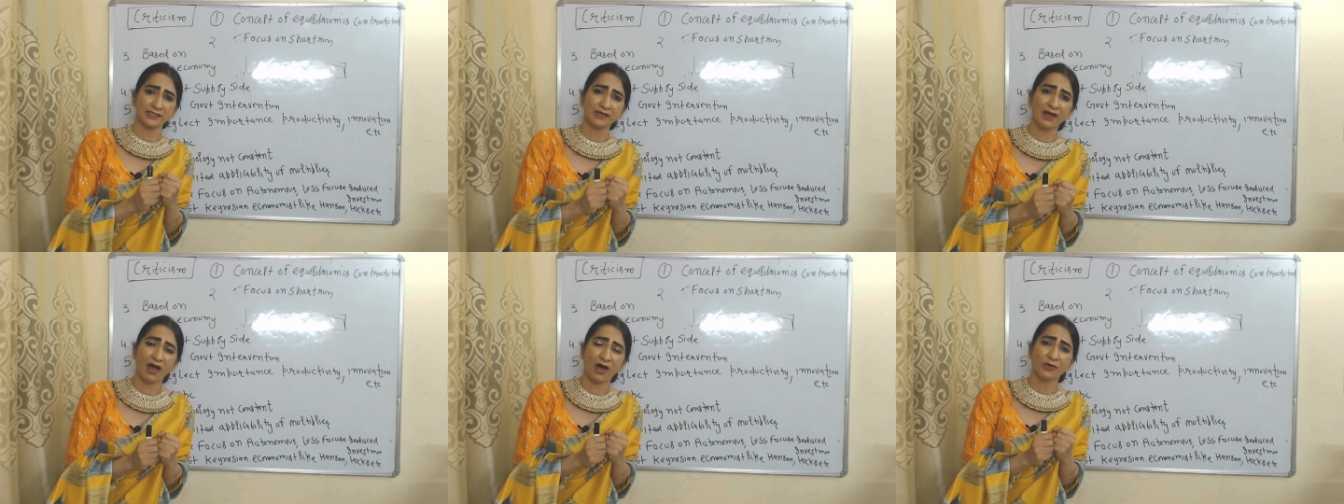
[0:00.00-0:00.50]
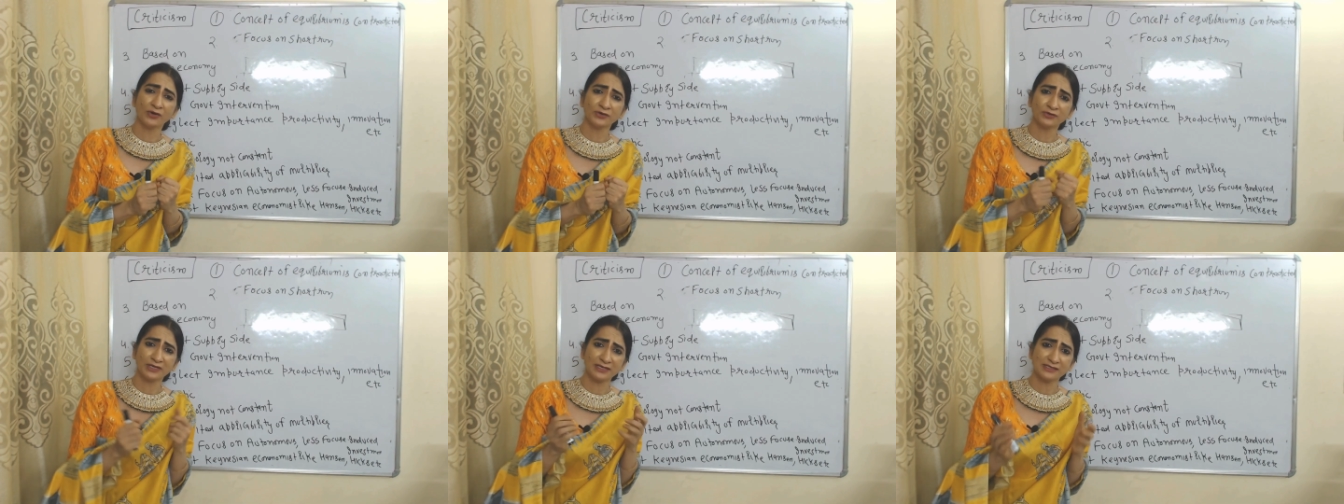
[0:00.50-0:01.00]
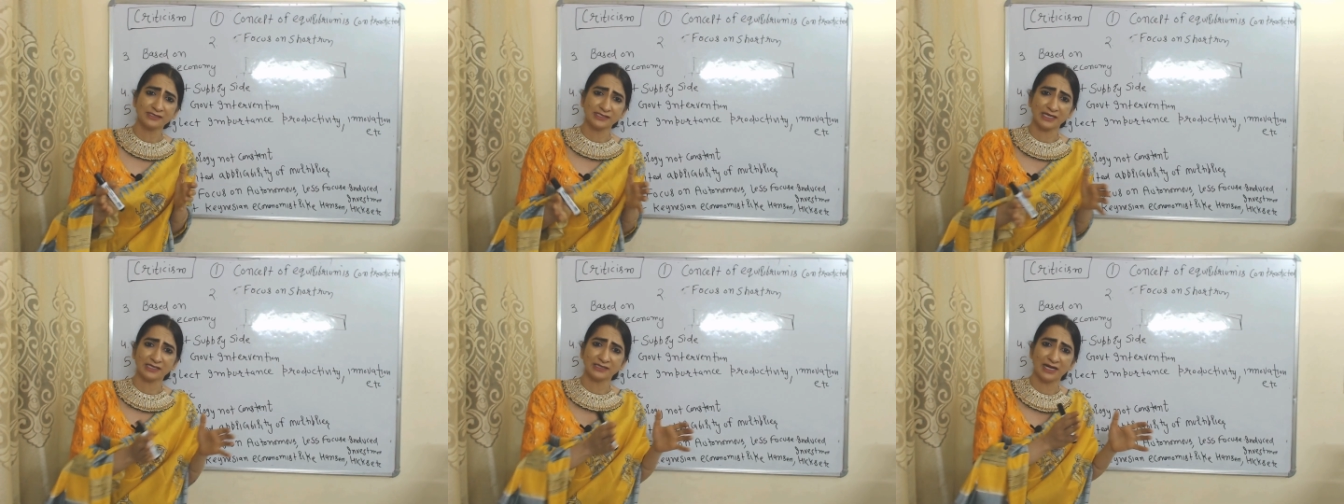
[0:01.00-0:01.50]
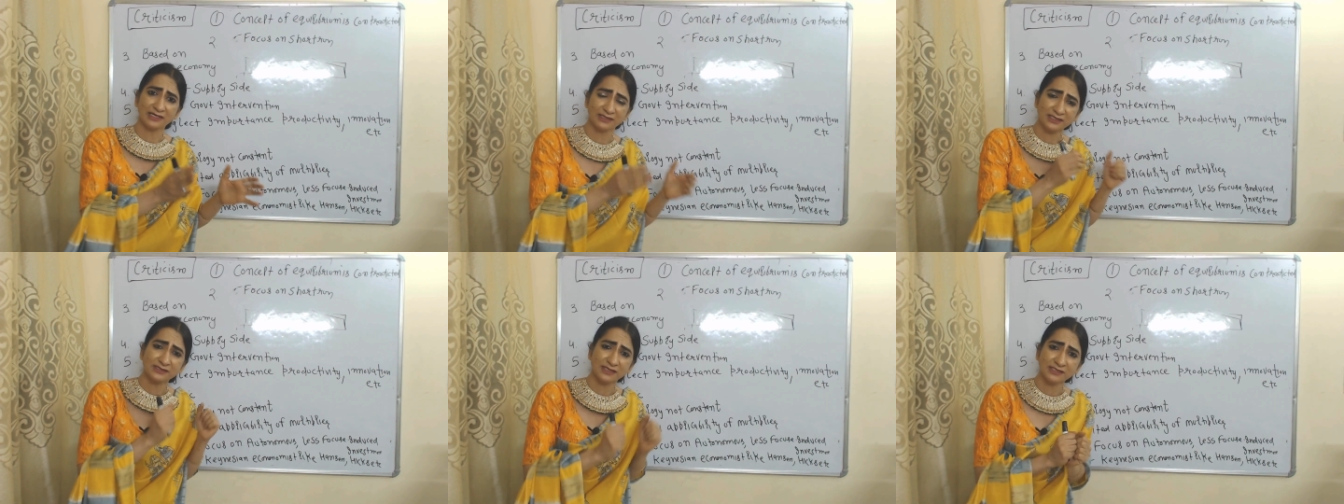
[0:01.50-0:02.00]
then how you can say that
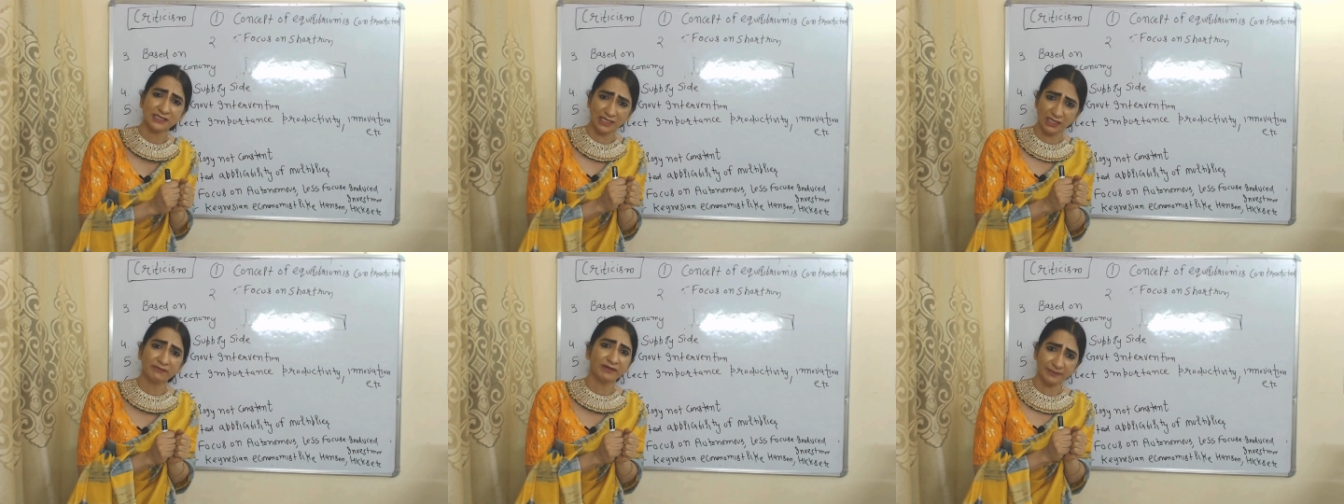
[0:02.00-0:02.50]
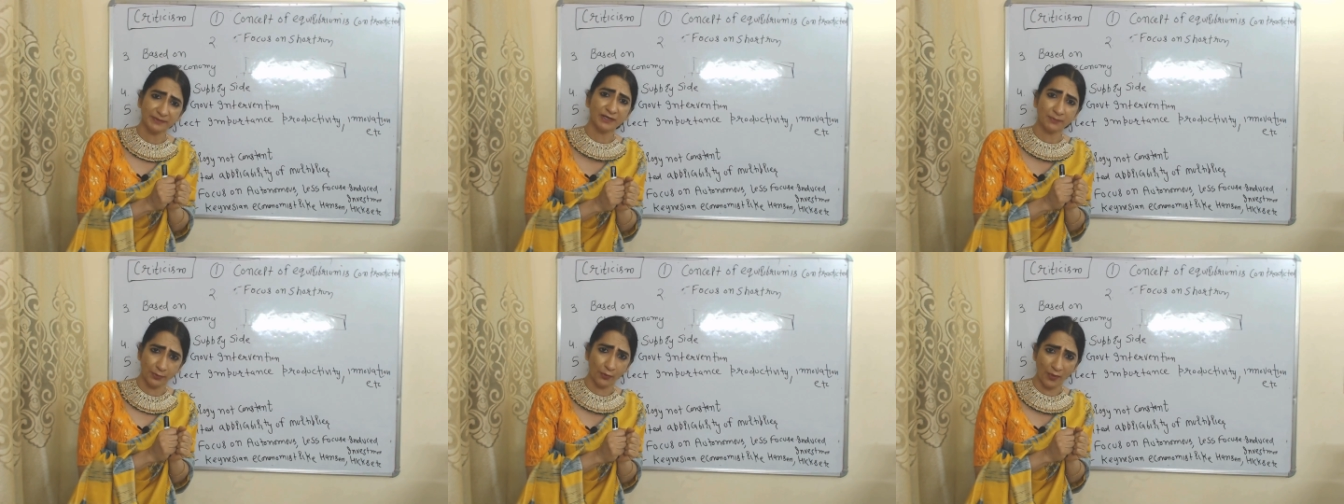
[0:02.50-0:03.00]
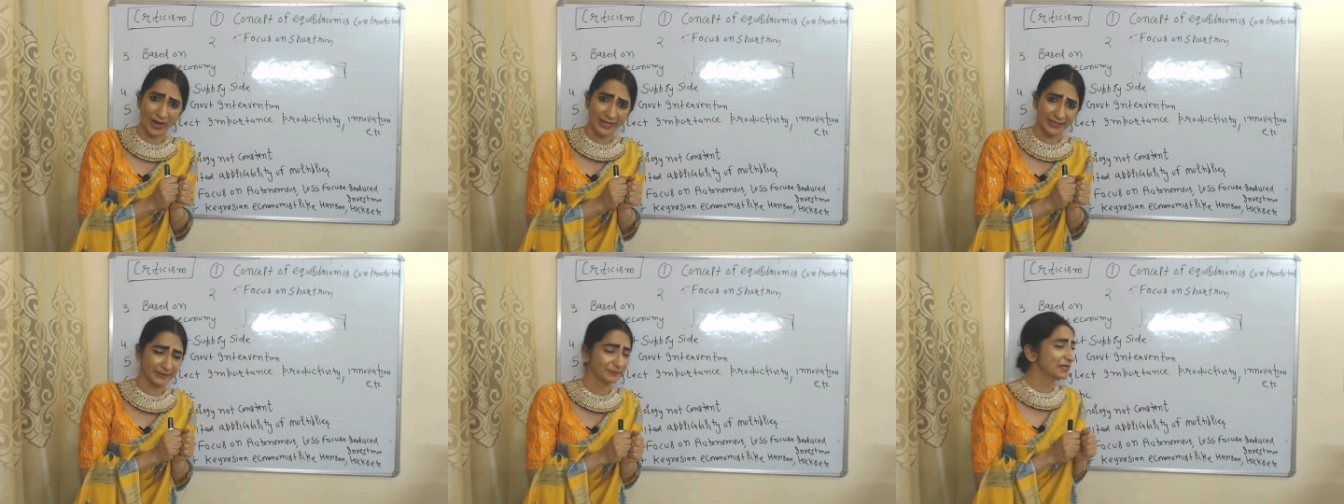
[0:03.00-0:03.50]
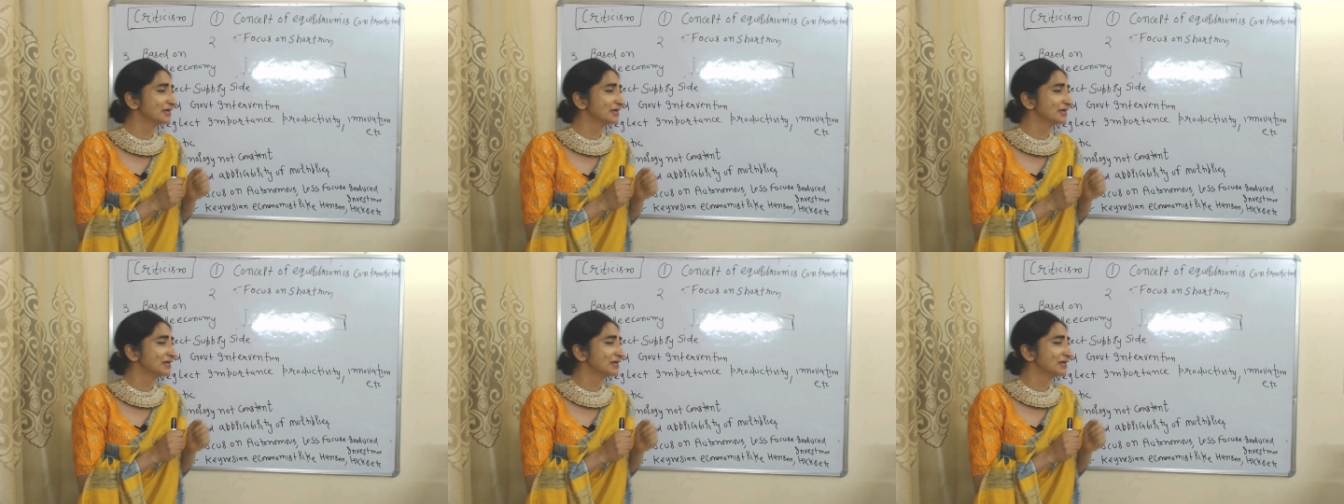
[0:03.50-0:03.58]
this is equilibrium point?